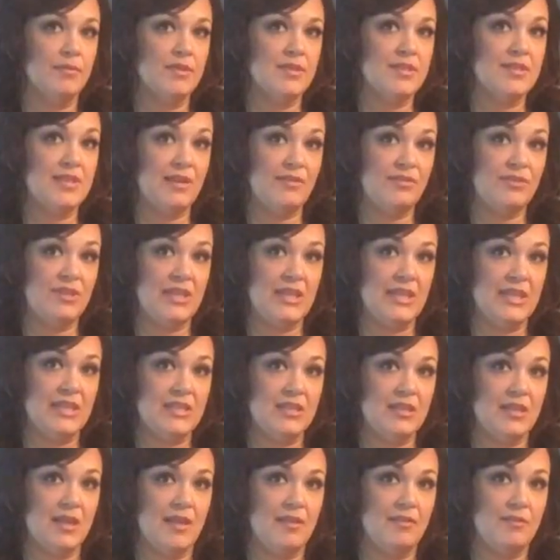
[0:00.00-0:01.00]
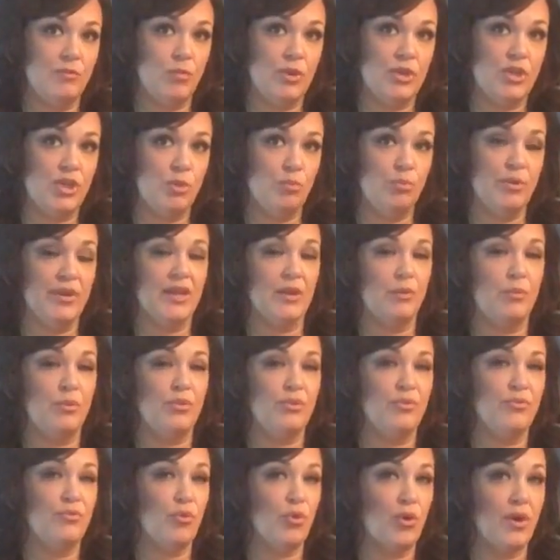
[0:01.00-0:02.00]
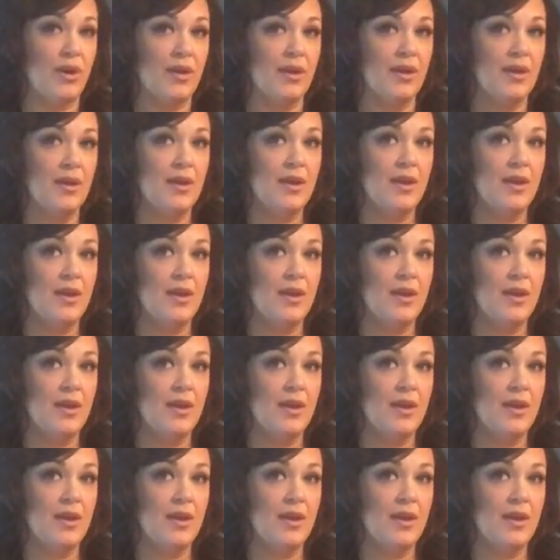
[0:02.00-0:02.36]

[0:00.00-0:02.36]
safe to eat, and when you pick it with a fork,